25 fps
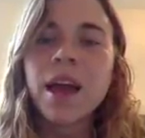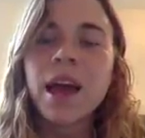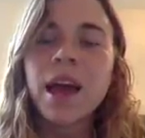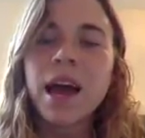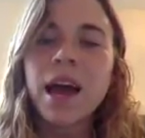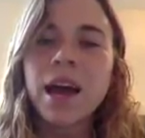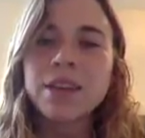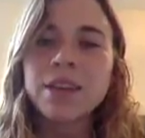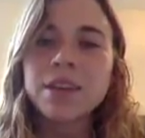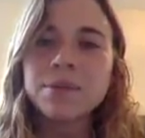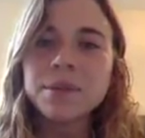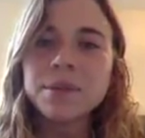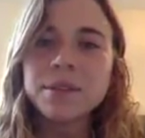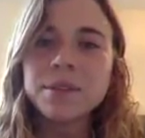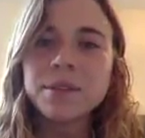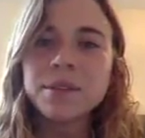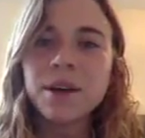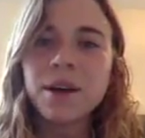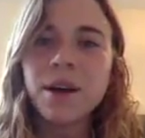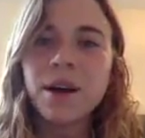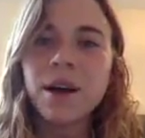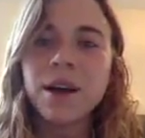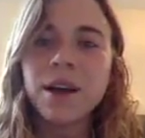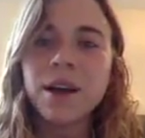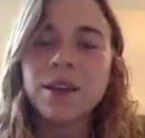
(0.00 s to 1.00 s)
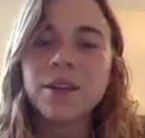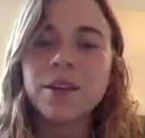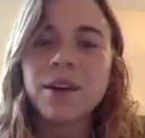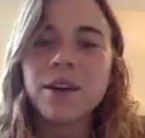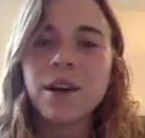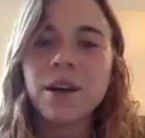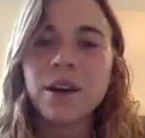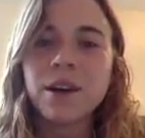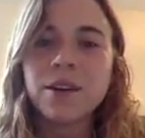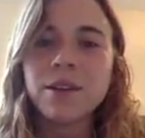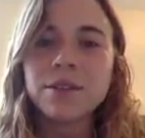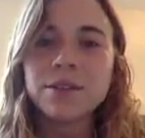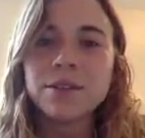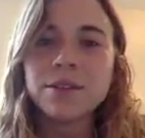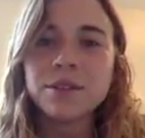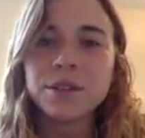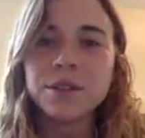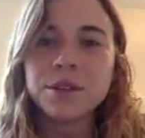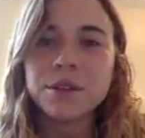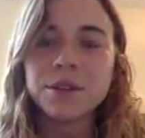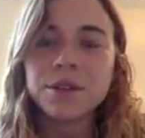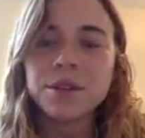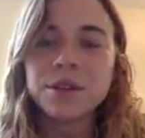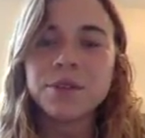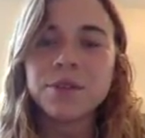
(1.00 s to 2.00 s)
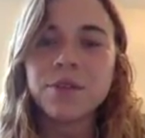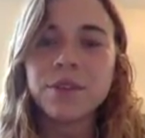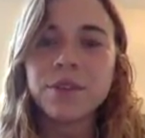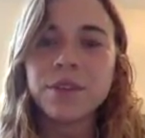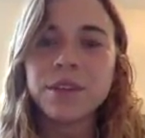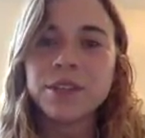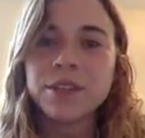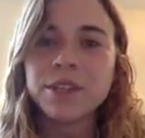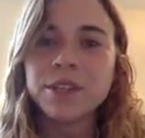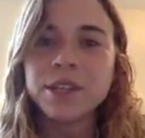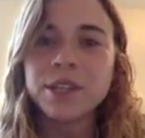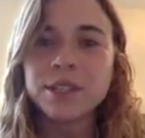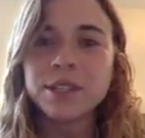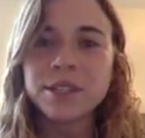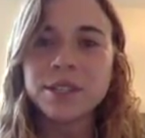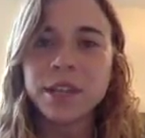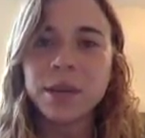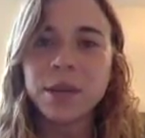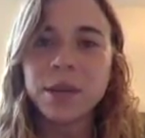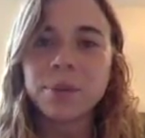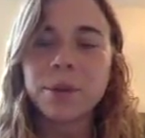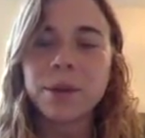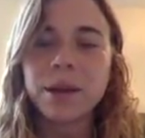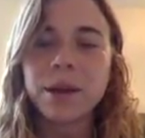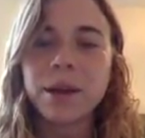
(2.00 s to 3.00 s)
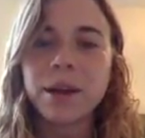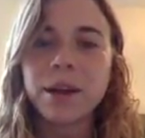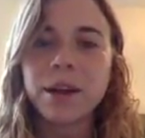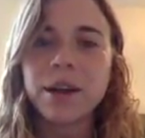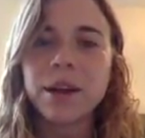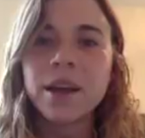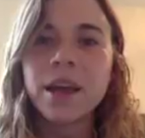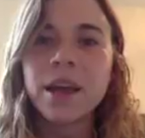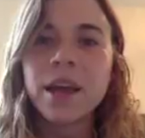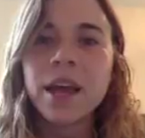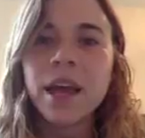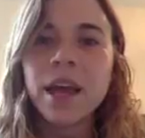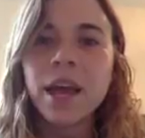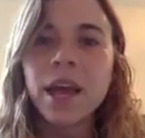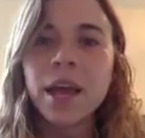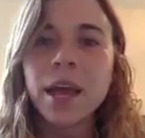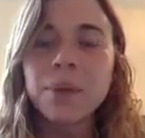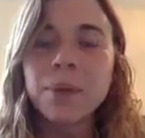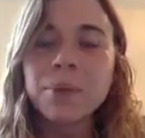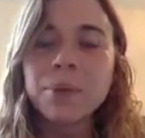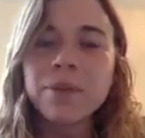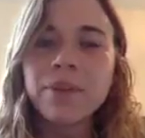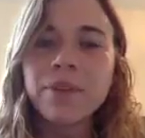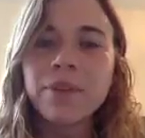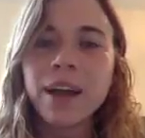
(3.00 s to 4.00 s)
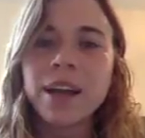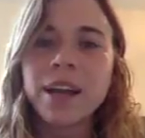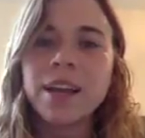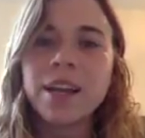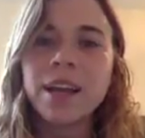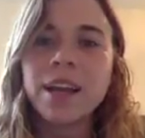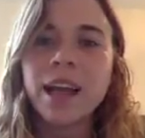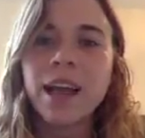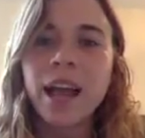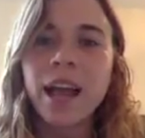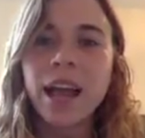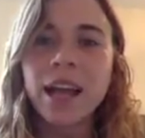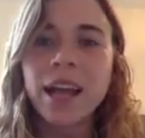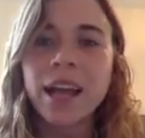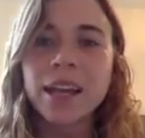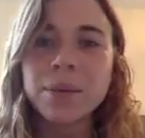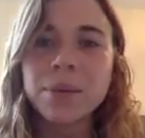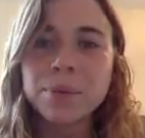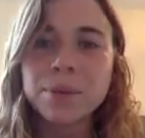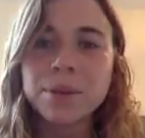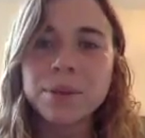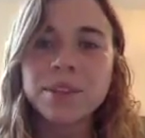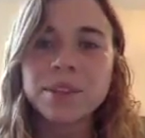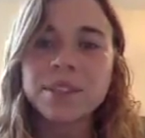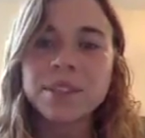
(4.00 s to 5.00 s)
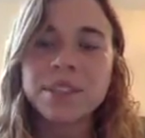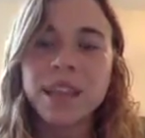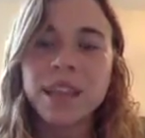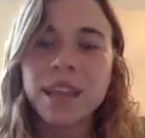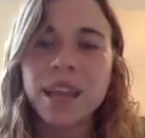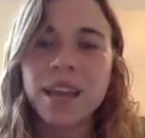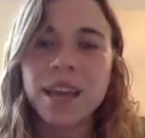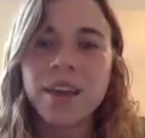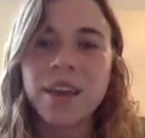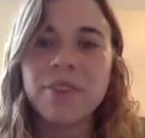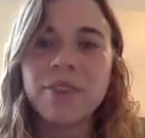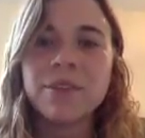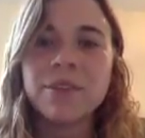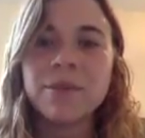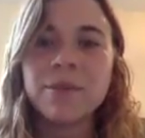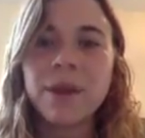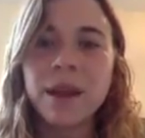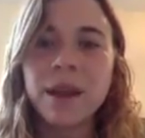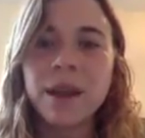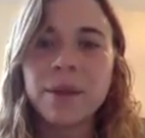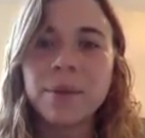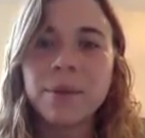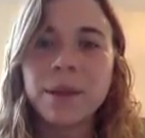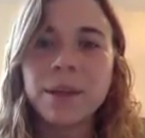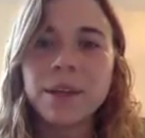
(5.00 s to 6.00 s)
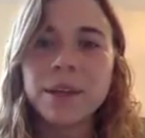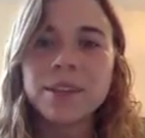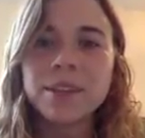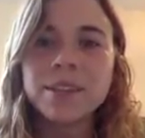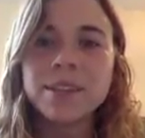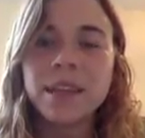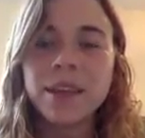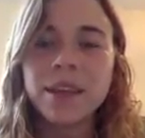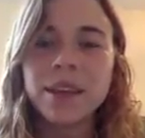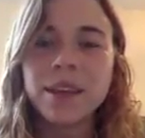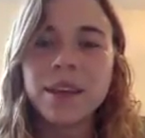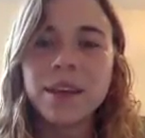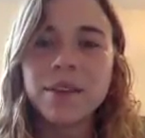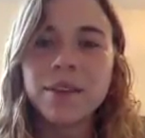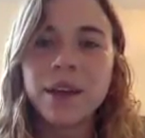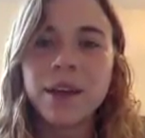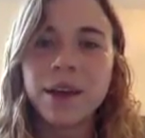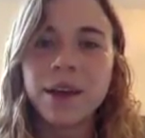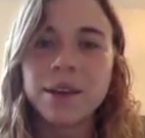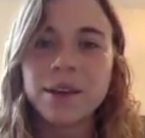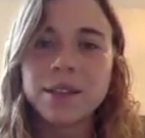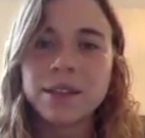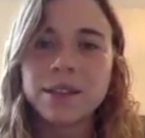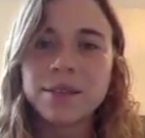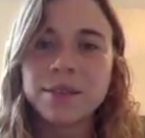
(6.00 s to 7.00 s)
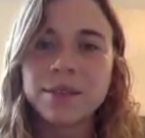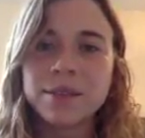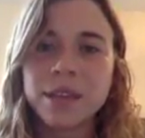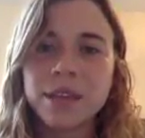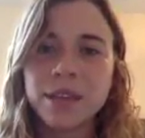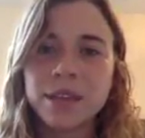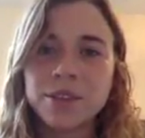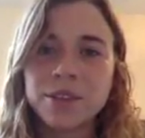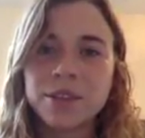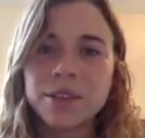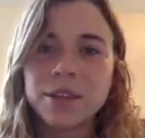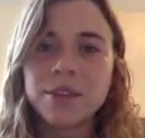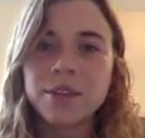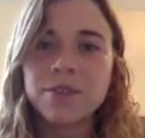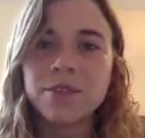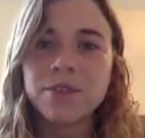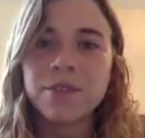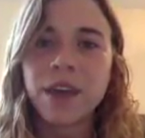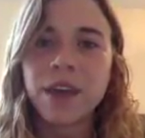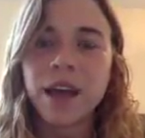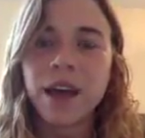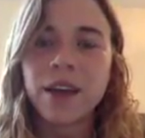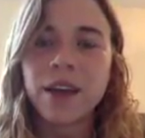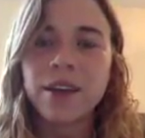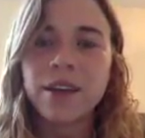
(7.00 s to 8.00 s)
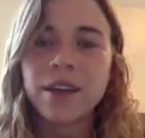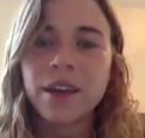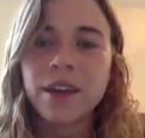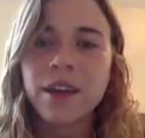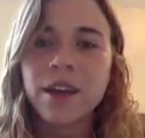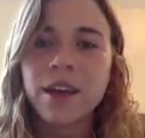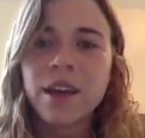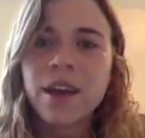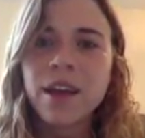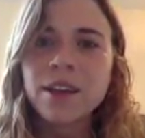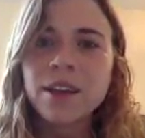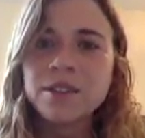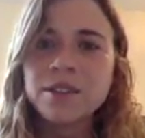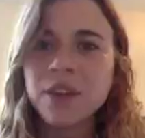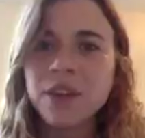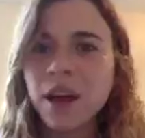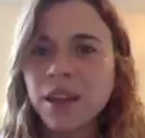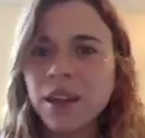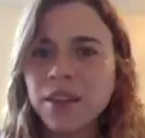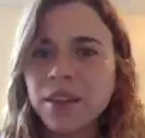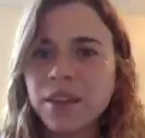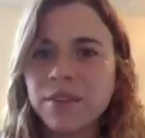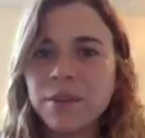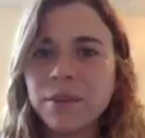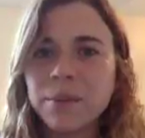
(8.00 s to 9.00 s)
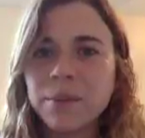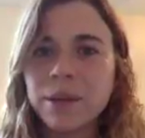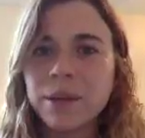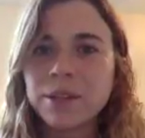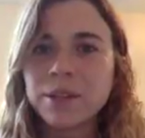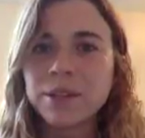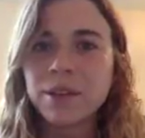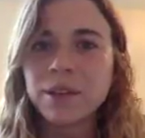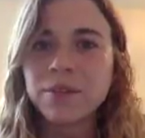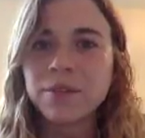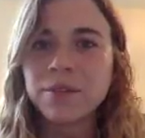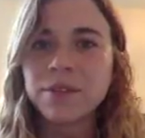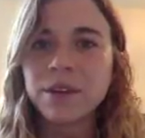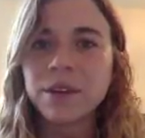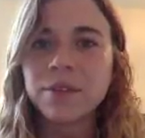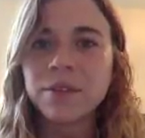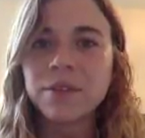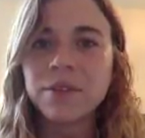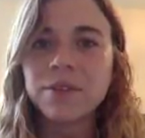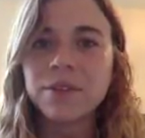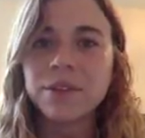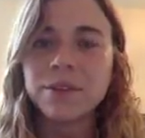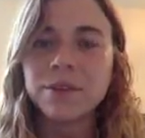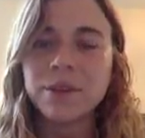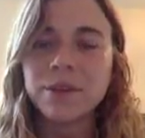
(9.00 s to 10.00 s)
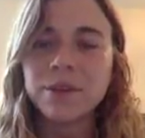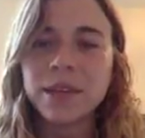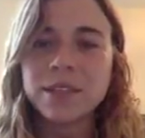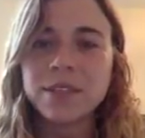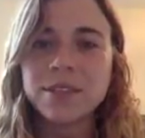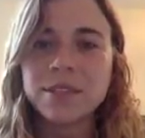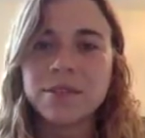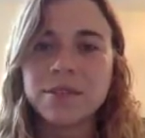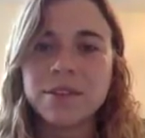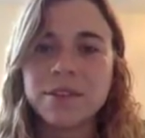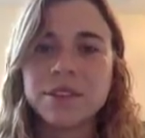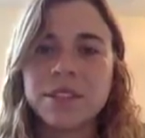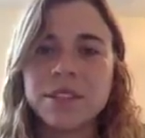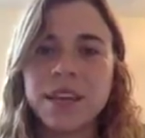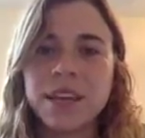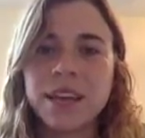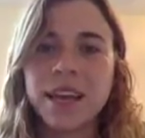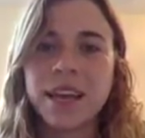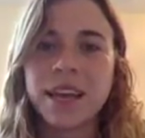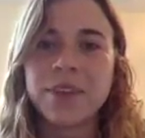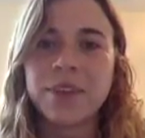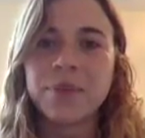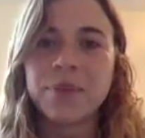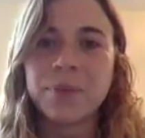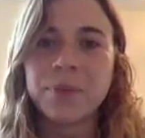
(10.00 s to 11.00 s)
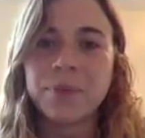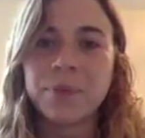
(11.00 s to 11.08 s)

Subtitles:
As we saw in the Carl's Jr. Philly cheesesteak burger, it provided 80% of the recommended daily allowance of saturated fat, not leaving much left over for the rest of your day.